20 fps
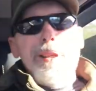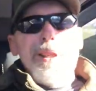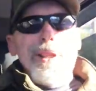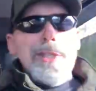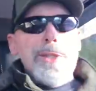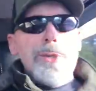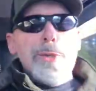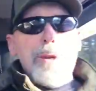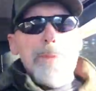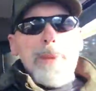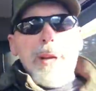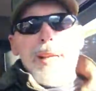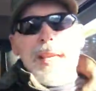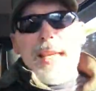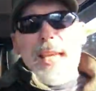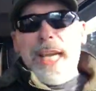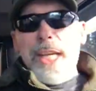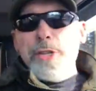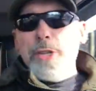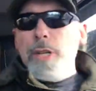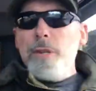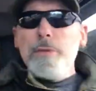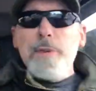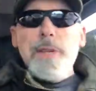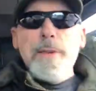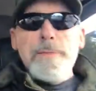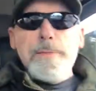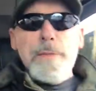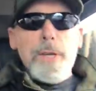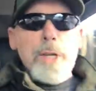doing medication
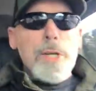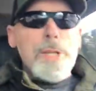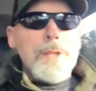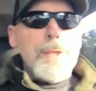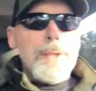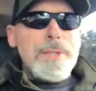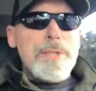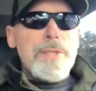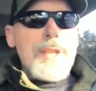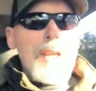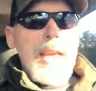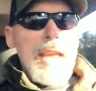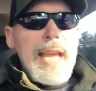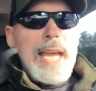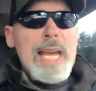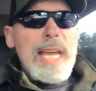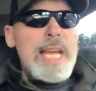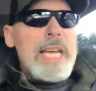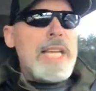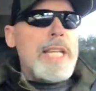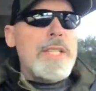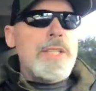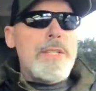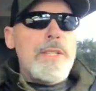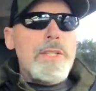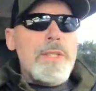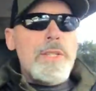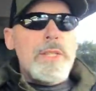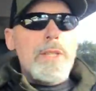refills and